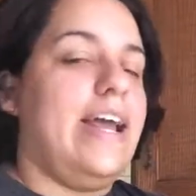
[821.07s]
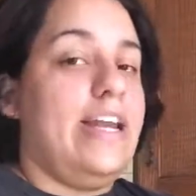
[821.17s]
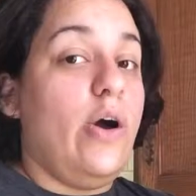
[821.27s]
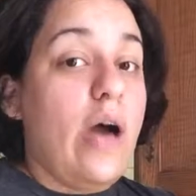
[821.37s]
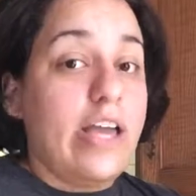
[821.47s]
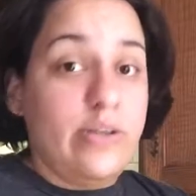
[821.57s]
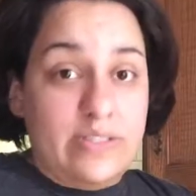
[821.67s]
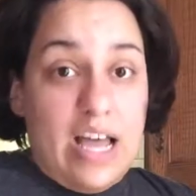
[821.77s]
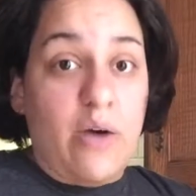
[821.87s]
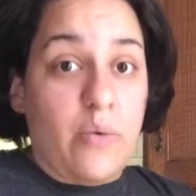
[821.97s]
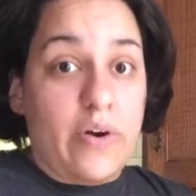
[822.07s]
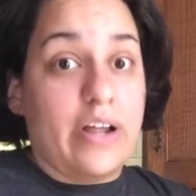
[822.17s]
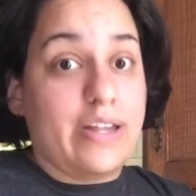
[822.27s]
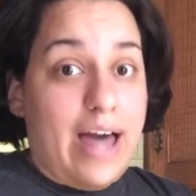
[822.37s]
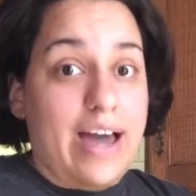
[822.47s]
And I know I use that word
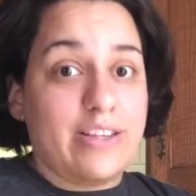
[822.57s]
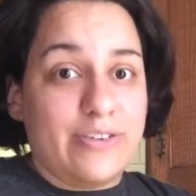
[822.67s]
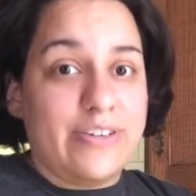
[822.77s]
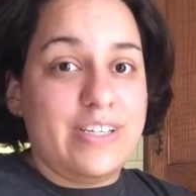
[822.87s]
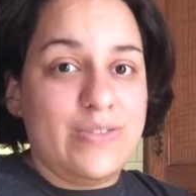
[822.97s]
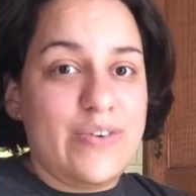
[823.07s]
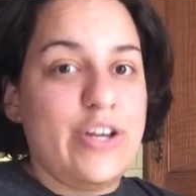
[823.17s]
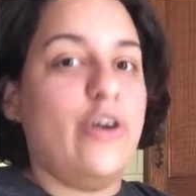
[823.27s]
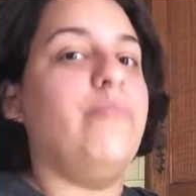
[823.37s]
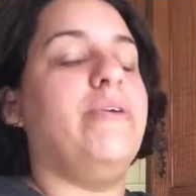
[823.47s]
a lot during this video,